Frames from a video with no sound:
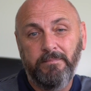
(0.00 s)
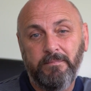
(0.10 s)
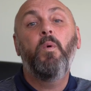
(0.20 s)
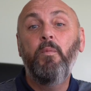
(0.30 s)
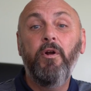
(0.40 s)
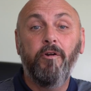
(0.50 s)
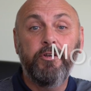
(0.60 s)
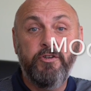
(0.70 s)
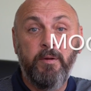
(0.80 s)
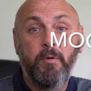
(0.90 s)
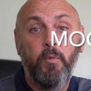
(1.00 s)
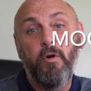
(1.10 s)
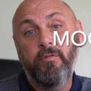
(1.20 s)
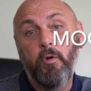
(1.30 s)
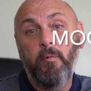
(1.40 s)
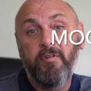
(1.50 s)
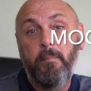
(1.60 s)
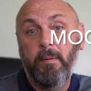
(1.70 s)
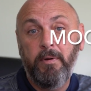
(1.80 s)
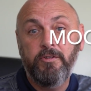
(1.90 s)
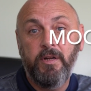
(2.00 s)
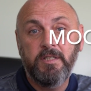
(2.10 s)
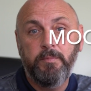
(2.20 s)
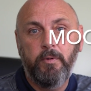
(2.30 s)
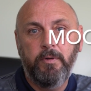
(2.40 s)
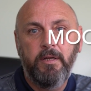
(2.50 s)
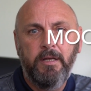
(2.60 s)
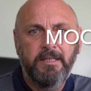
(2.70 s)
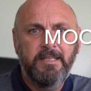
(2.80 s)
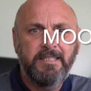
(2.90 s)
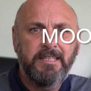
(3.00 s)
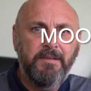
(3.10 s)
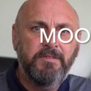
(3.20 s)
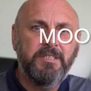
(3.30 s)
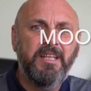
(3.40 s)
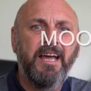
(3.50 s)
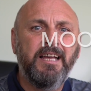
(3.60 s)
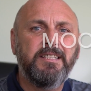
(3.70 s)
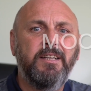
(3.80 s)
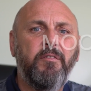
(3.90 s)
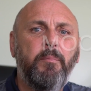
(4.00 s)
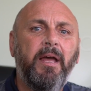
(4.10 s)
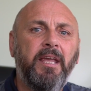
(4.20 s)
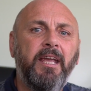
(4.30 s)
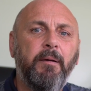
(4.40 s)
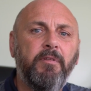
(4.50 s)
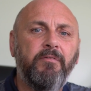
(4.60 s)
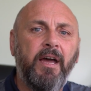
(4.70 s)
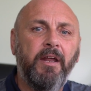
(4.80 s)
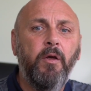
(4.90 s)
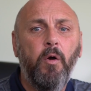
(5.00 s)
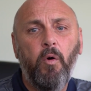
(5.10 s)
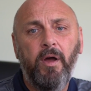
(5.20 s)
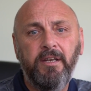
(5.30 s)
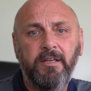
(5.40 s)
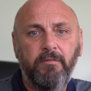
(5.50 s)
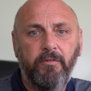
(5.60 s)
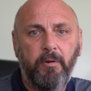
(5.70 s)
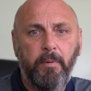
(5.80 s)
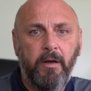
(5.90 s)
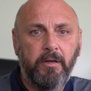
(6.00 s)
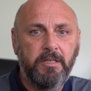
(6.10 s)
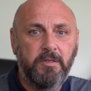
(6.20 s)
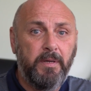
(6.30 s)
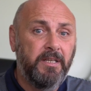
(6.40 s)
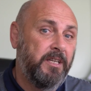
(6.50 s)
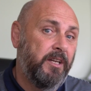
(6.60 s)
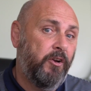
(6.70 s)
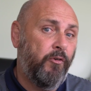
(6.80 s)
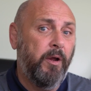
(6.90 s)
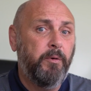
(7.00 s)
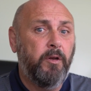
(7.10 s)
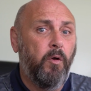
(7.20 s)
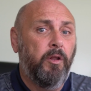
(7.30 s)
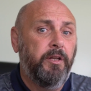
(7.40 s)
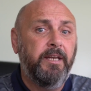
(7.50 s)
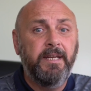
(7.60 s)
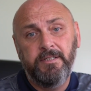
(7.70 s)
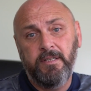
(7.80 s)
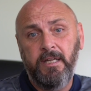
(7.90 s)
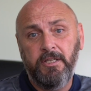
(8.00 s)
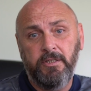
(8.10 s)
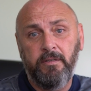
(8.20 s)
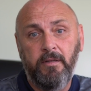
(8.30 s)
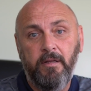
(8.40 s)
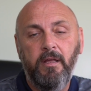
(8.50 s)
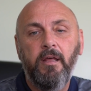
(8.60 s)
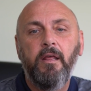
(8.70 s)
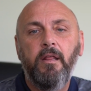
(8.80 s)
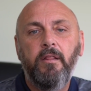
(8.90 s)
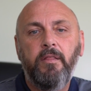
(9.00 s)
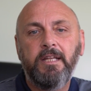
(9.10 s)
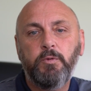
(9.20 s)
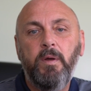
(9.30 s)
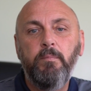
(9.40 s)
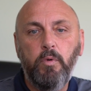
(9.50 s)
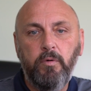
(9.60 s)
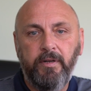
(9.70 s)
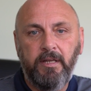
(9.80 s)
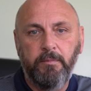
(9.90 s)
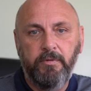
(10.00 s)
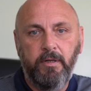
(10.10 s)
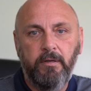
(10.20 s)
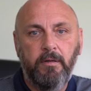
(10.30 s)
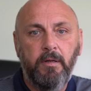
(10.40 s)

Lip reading: When we're on a trip, we often opt for public transport as it saves us the hassle of packing up the van or hunting for a parking space in a crowded holiday destination. That's where Moovit comes in.